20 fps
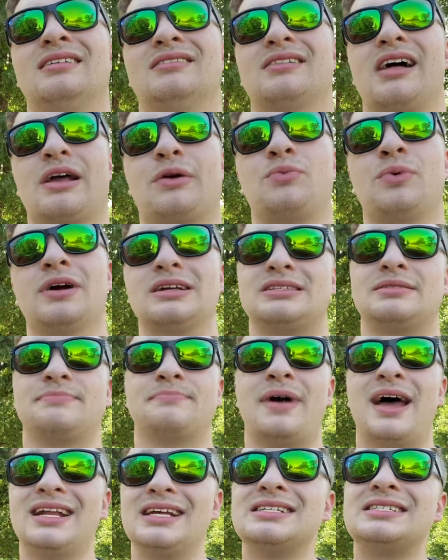Like where it's
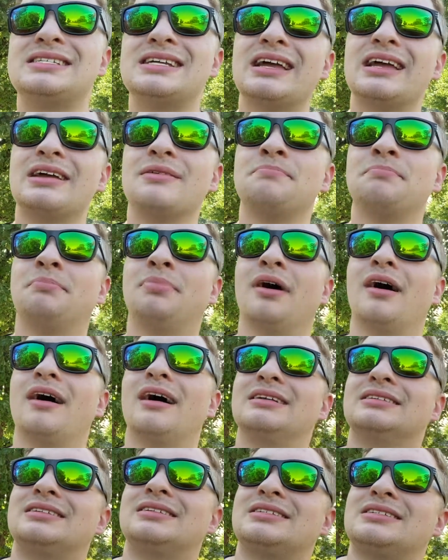menacing,
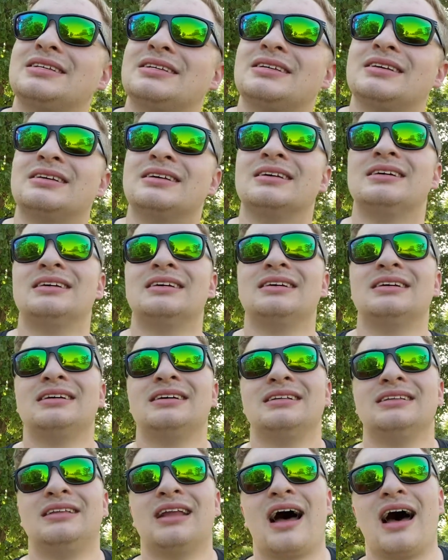but
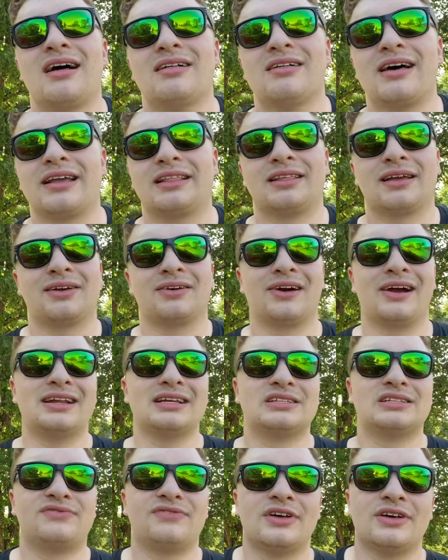not like the
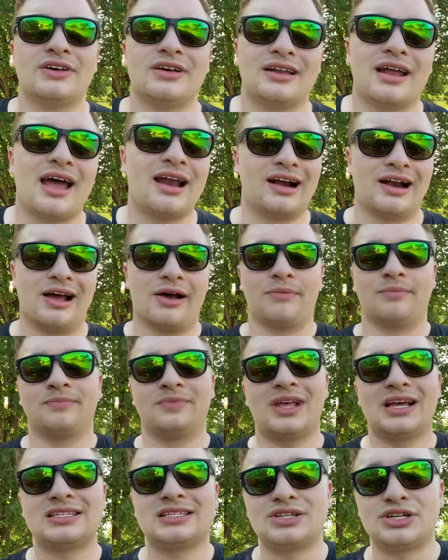greatest villain. I don't know.
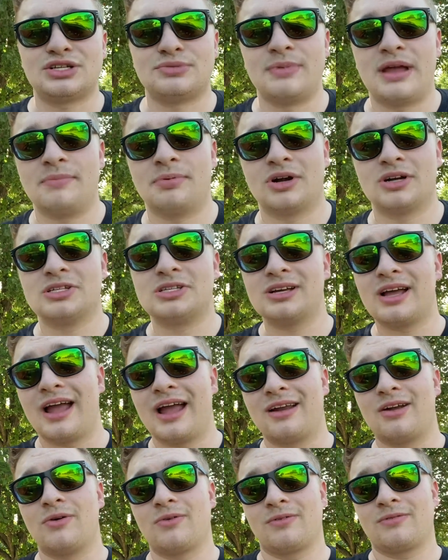That's just me personally.
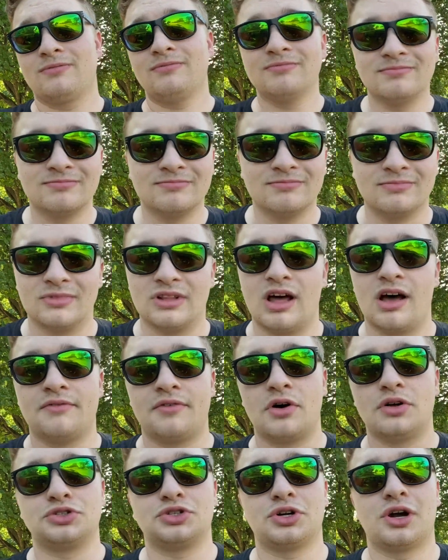I don't love
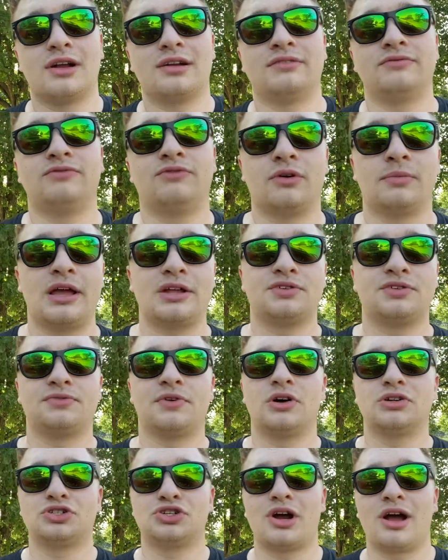Ultron from Age of
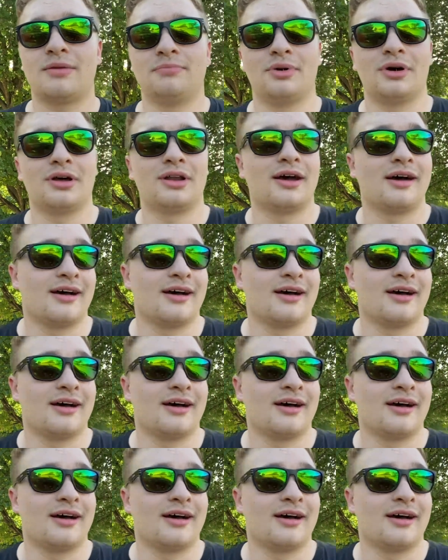Ultron, but